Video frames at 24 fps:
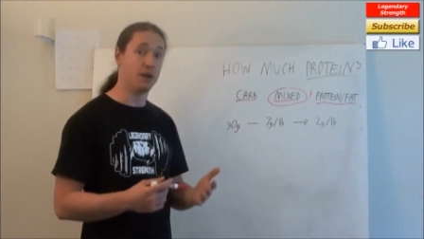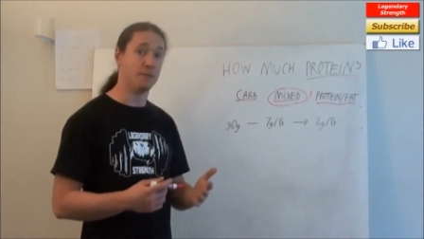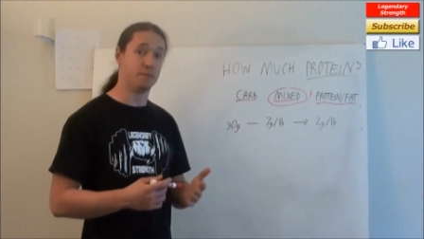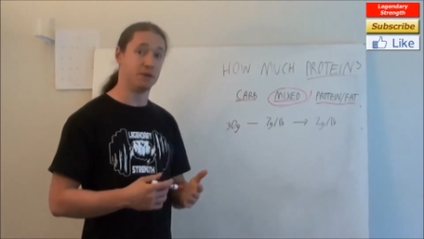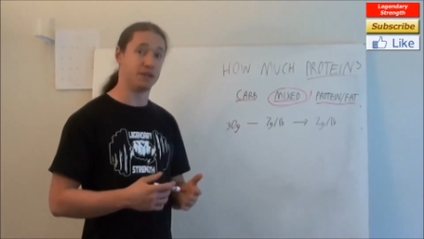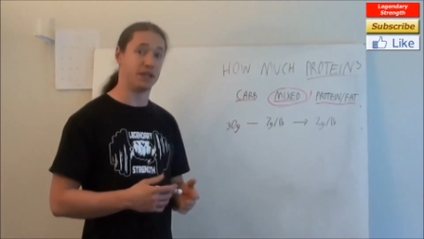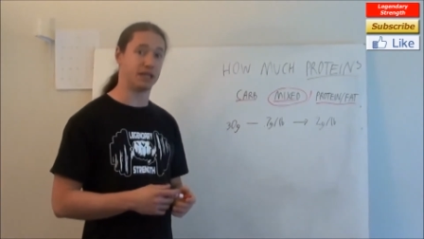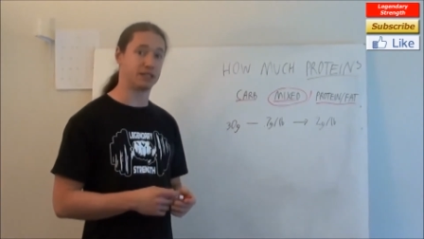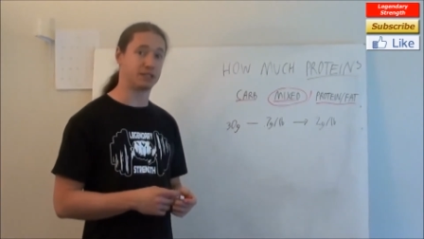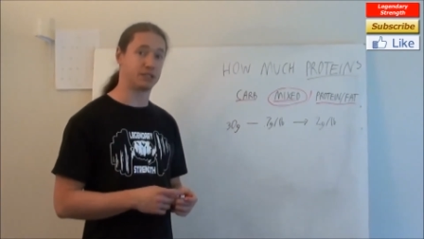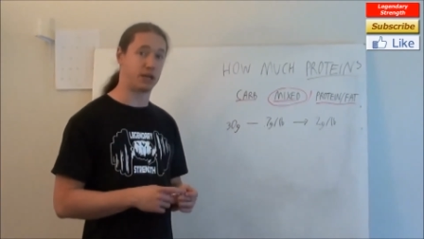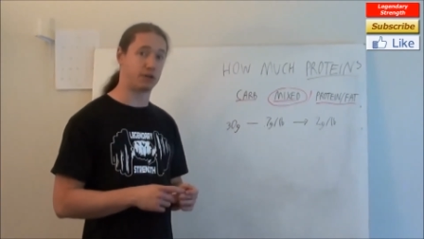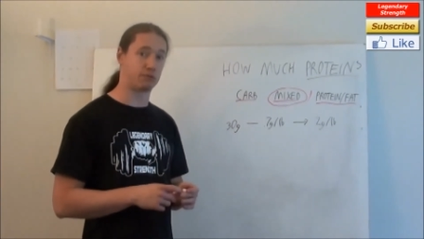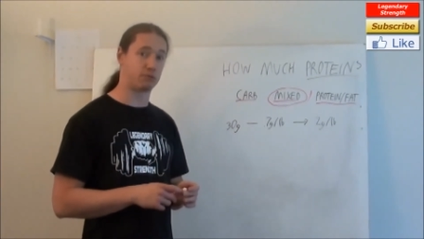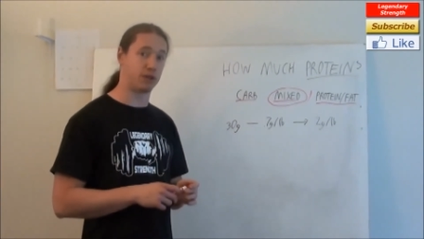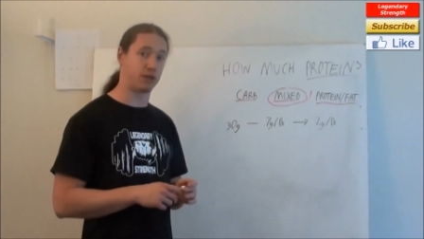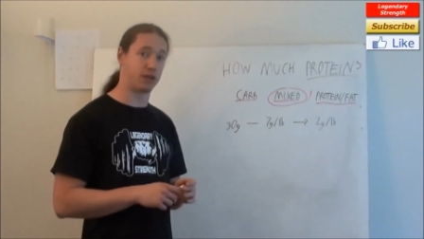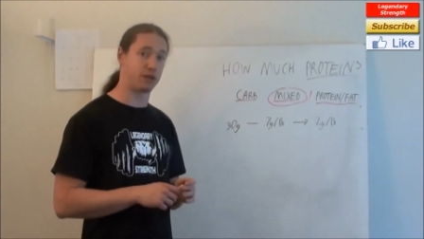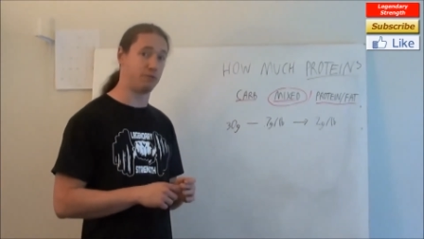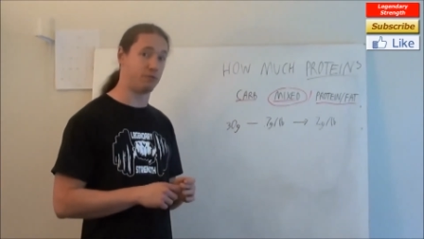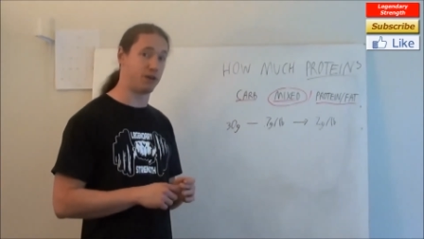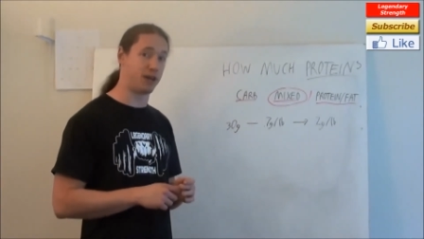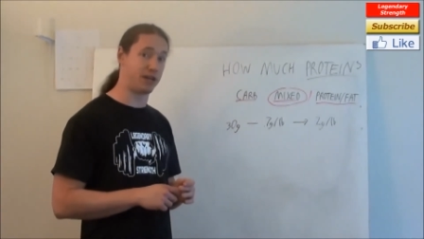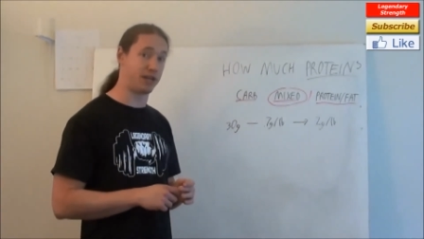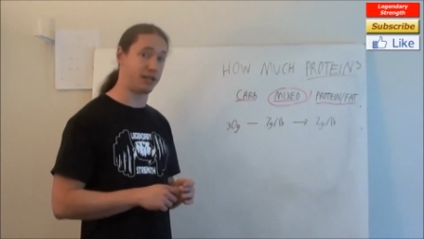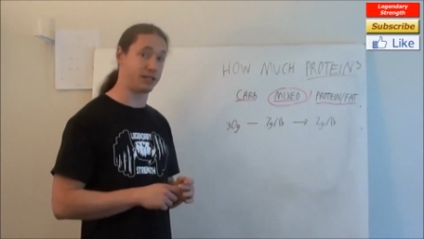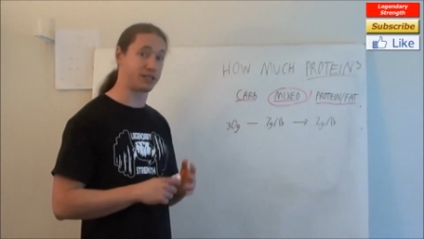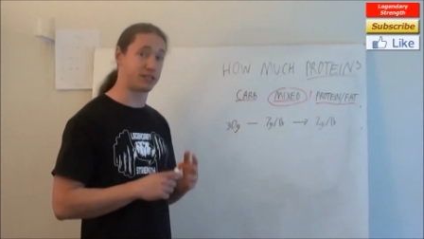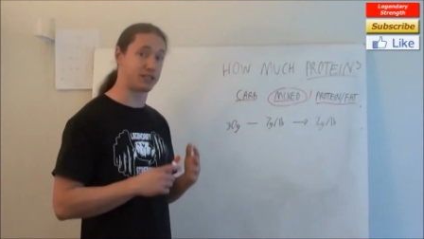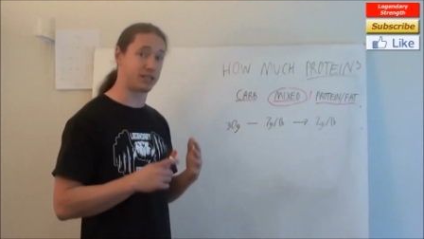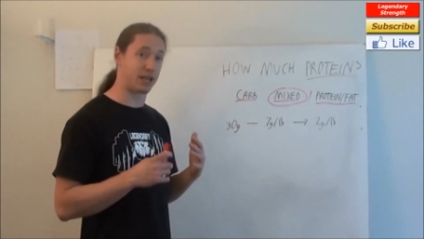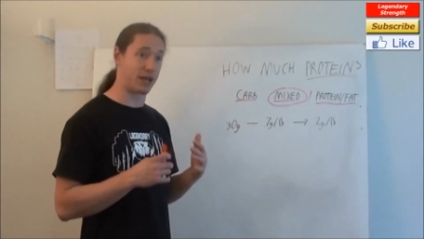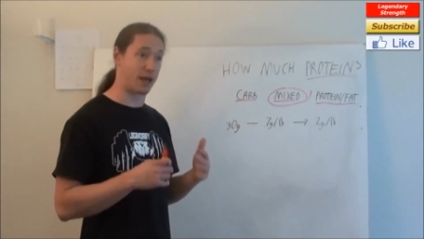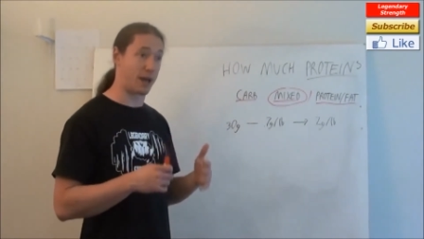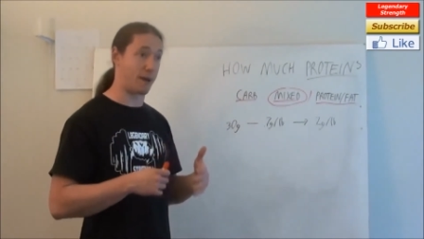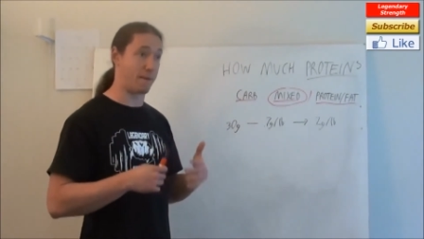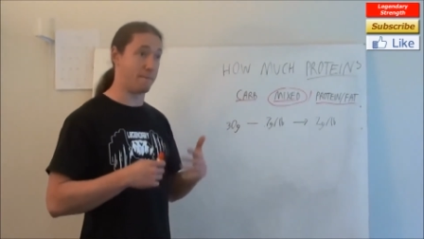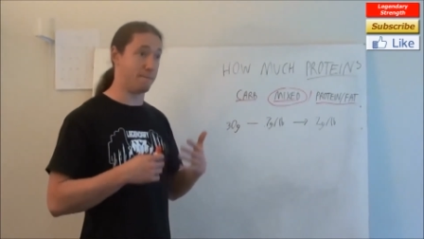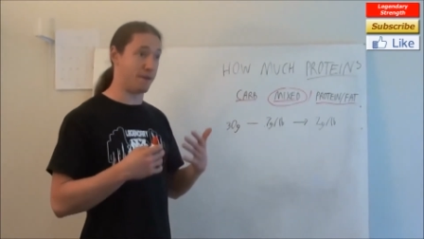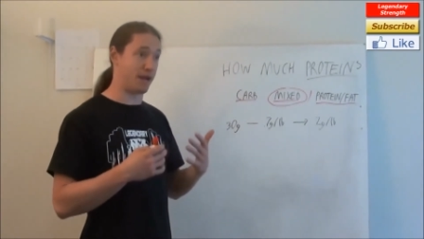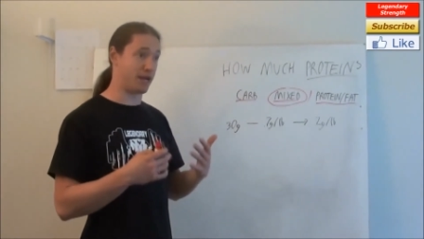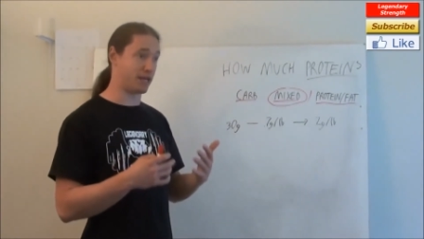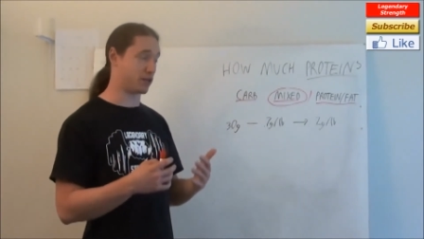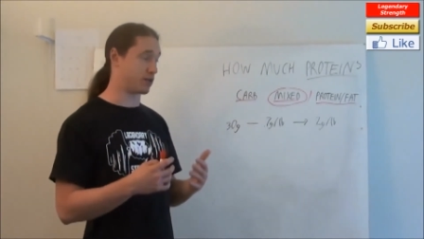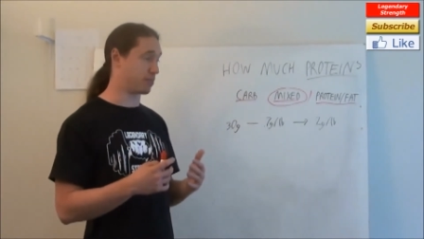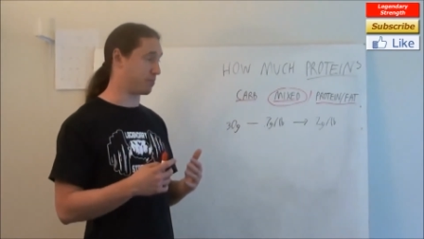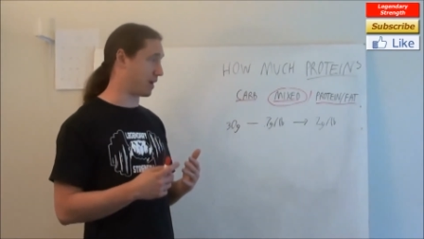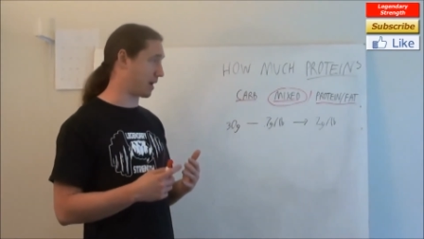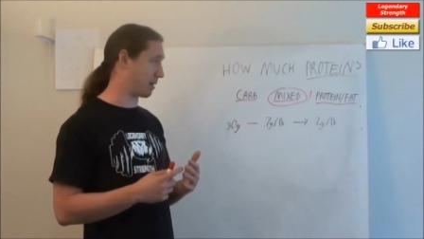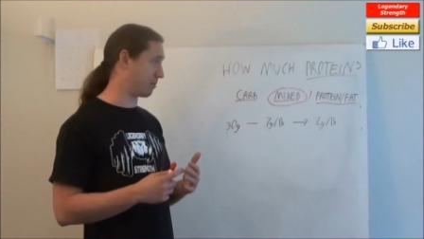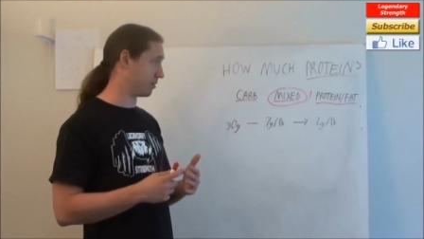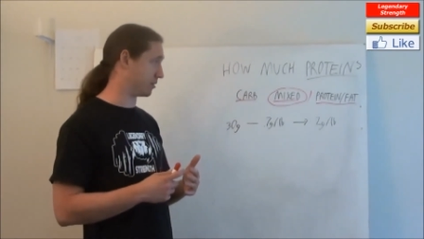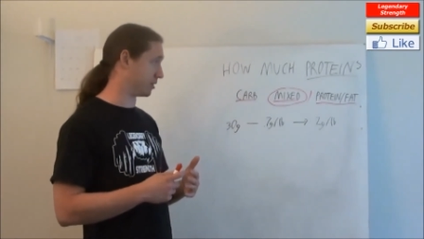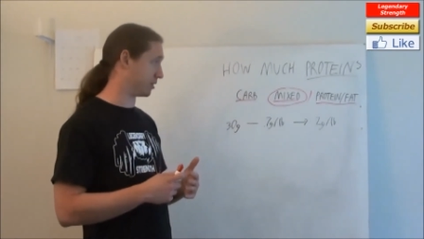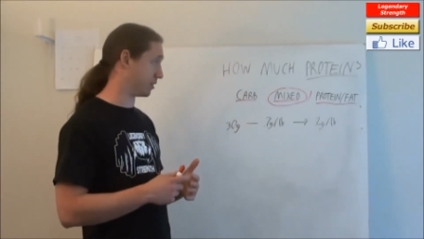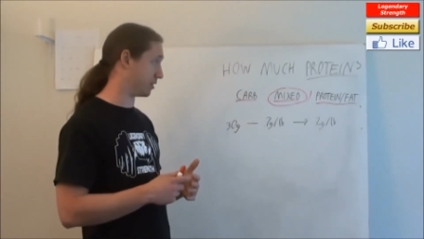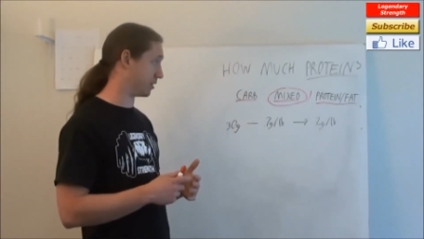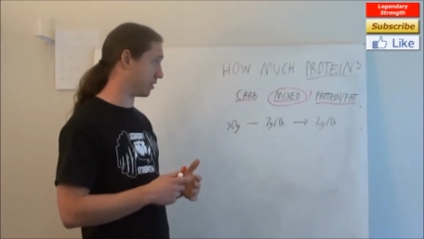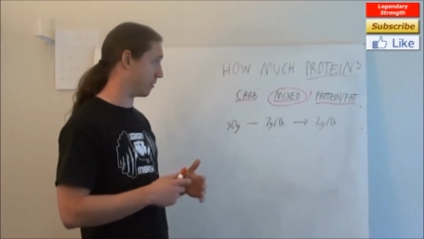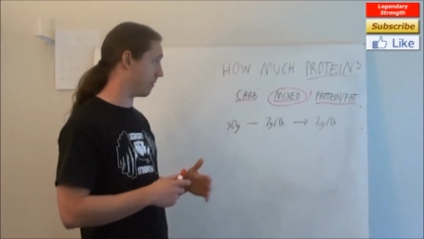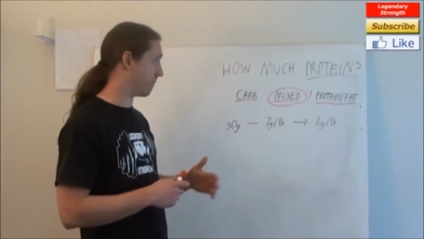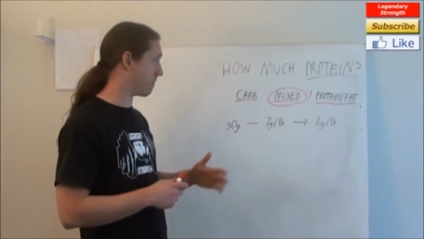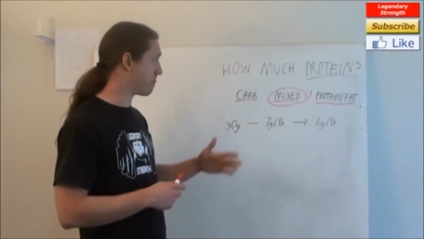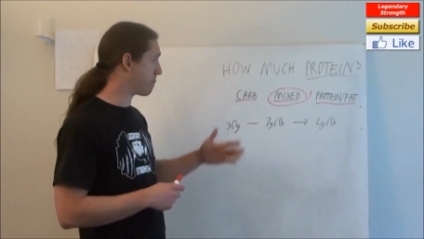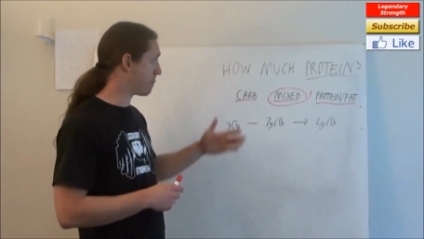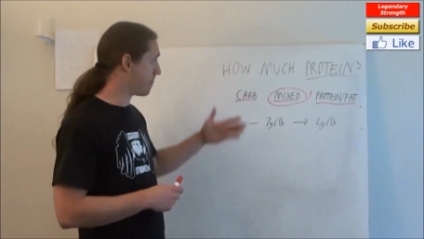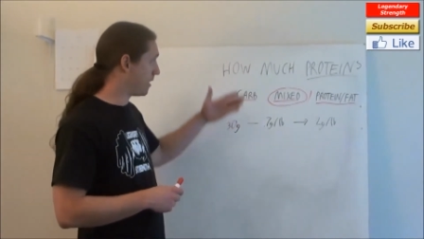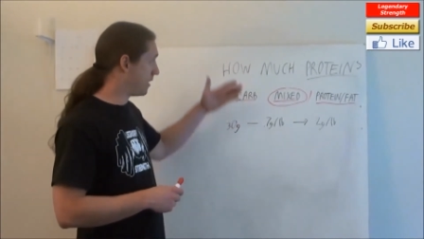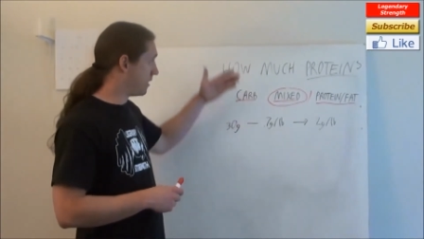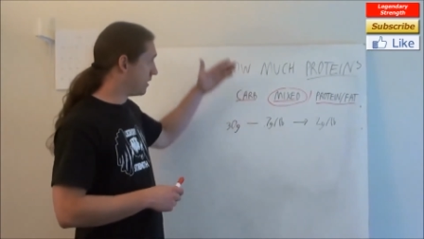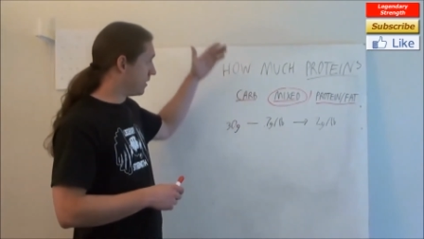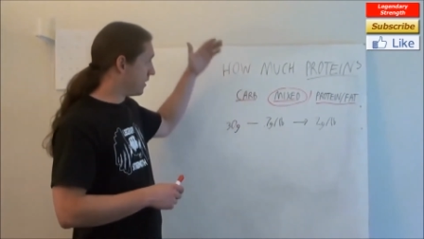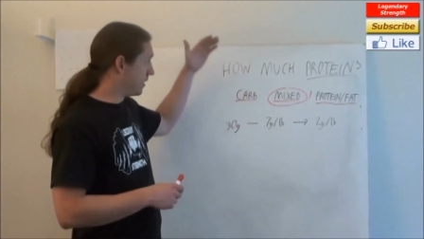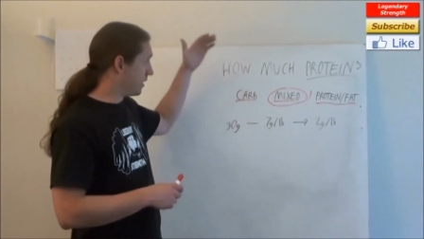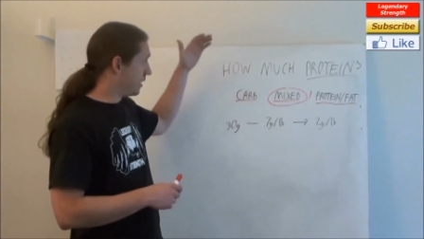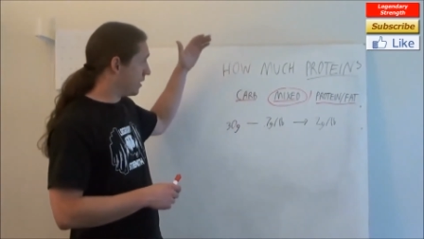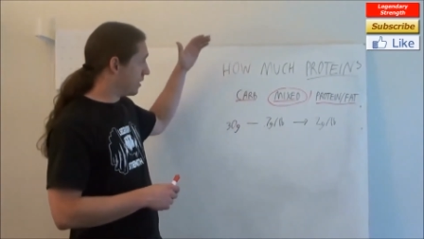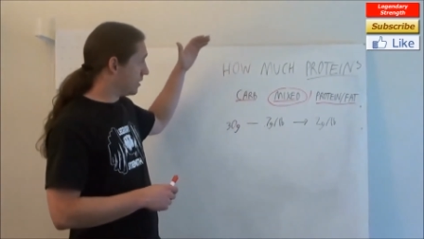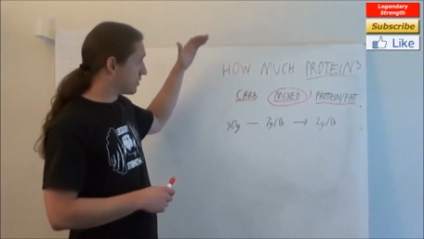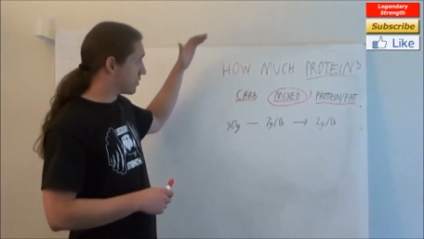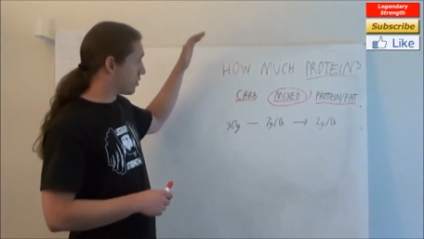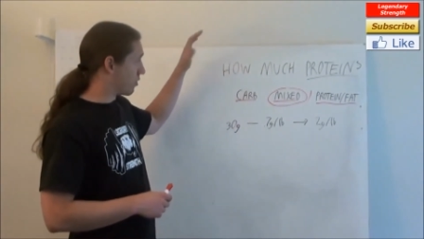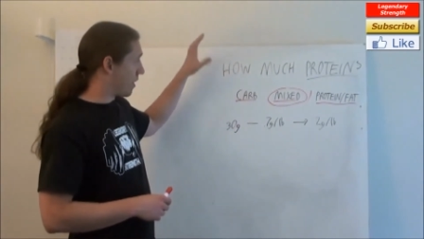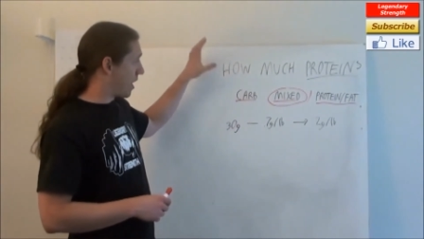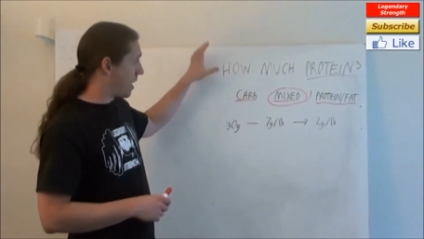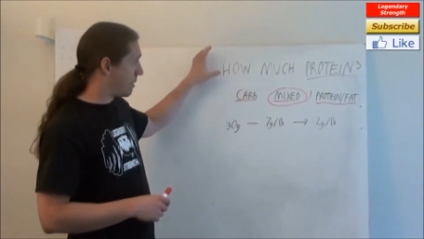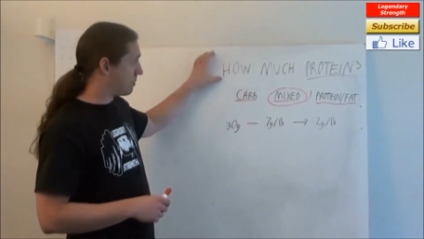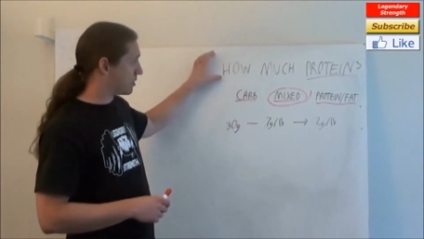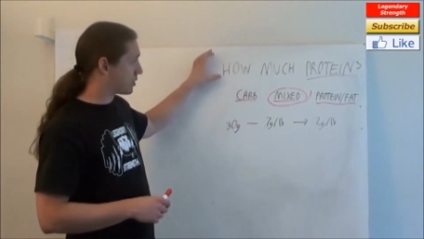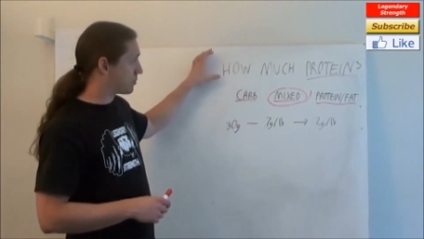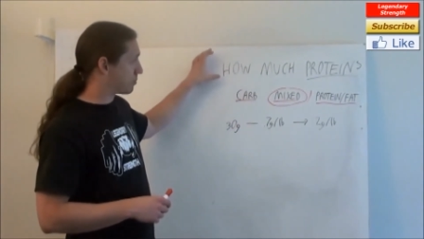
But that's not really what it's meant to be able to do. So how